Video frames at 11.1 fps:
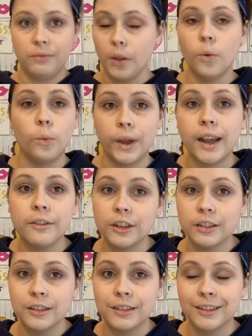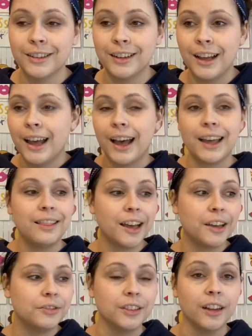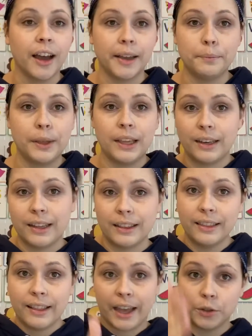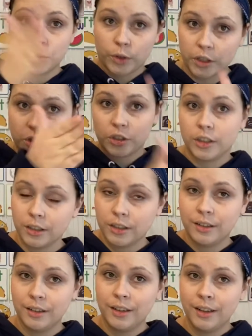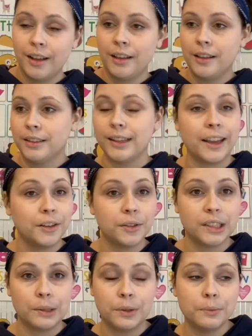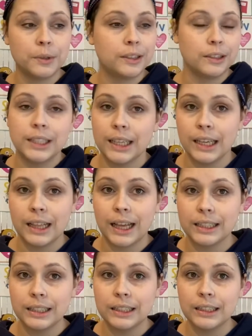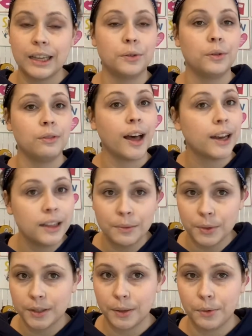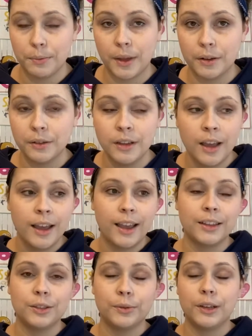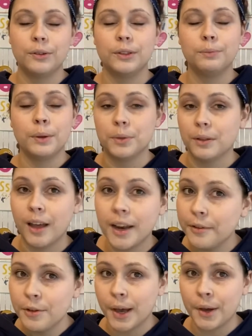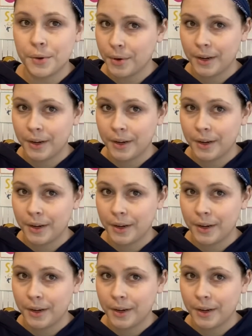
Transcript: whenever. I loved not being in that structure. I know some of them are still taking classes. I know a lot of them are supplemental. And so I know it's bummed a lot of you out who aren't